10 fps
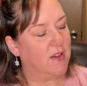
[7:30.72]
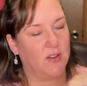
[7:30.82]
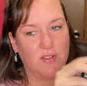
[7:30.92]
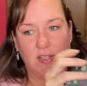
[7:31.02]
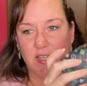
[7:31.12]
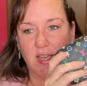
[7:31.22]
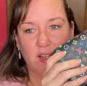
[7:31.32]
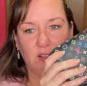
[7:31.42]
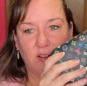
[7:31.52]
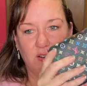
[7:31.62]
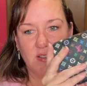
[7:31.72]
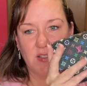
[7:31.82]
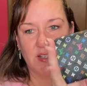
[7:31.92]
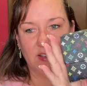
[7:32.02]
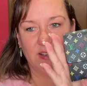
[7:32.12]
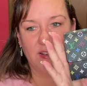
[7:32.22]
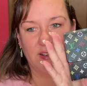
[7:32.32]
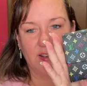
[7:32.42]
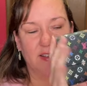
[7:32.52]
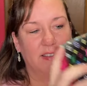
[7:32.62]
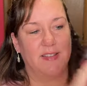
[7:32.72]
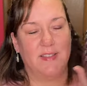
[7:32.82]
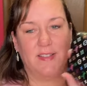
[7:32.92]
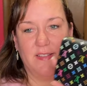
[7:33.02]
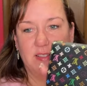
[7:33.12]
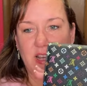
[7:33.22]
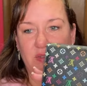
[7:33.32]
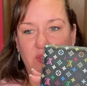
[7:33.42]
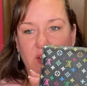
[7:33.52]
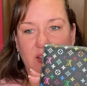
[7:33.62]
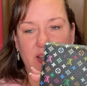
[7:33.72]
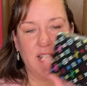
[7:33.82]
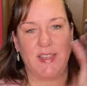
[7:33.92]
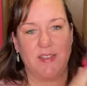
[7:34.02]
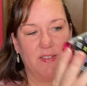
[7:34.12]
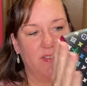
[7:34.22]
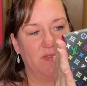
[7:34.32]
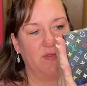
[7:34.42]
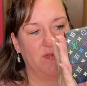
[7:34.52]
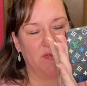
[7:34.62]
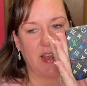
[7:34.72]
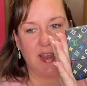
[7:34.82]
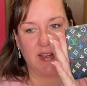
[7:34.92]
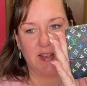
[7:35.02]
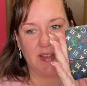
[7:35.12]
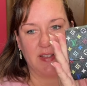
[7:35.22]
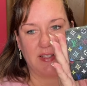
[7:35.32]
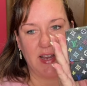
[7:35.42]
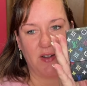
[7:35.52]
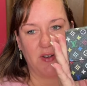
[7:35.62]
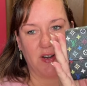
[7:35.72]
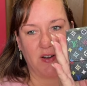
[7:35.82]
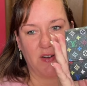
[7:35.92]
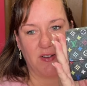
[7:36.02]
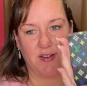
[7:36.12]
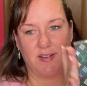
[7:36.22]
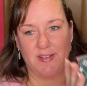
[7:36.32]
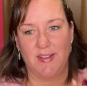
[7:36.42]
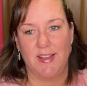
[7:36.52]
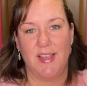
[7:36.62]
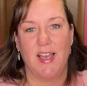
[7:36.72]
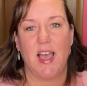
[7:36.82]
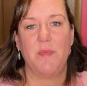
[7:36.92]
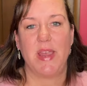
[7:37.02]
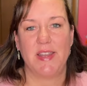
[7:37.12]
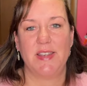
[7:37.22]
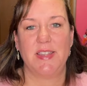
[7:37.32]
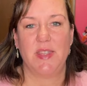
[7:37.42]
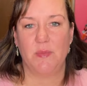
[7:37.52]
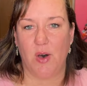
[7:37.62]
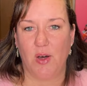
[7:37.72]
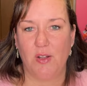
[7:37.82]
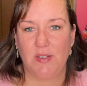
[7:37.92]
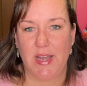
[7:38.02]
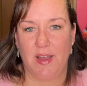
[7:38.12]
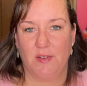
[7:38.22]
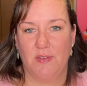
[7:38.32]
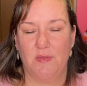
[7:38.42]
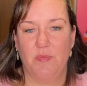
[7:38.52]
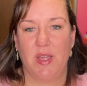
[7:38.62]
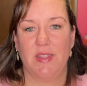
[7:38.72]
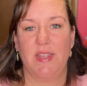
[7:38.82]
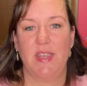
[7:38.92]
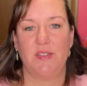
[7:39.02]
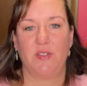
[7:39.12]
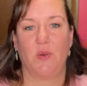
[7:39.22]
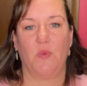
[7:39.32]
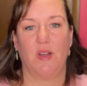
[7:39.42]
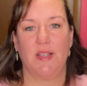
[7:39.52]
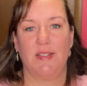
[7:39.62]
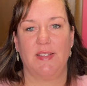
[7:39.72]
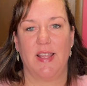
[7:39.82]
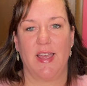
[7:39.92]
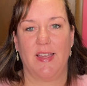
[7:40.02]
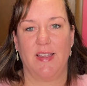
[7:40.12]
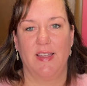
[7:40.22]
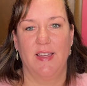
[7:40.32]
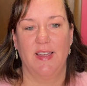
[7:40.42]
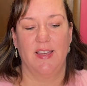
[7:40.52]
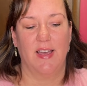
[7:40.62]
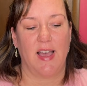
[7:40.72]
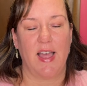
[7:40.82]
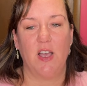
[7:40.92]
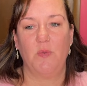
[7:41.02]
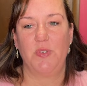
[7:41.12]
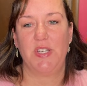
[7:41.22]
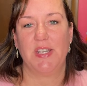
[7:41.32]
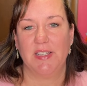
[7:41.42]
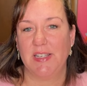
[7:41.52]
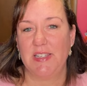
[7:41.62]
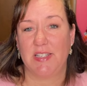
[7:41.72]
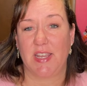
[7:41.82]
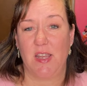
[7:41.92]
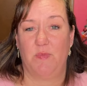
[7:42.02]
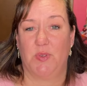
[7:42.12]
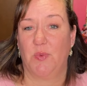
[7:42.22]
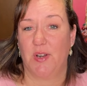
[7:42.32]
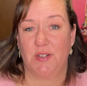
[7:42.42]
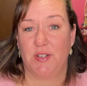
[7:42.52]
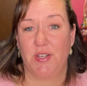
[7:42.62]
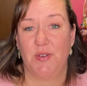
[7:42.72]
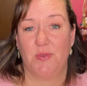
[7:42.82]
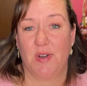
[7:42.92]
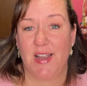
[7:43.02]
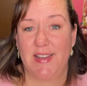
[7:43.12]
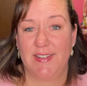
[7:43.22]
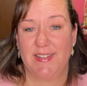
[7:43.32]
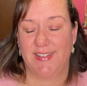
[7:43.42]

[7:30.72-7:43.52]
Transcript: all the colors. Definitely handing this down to her. I'm handing them all down, but these are ones that I hope she at least keeps one or two, right?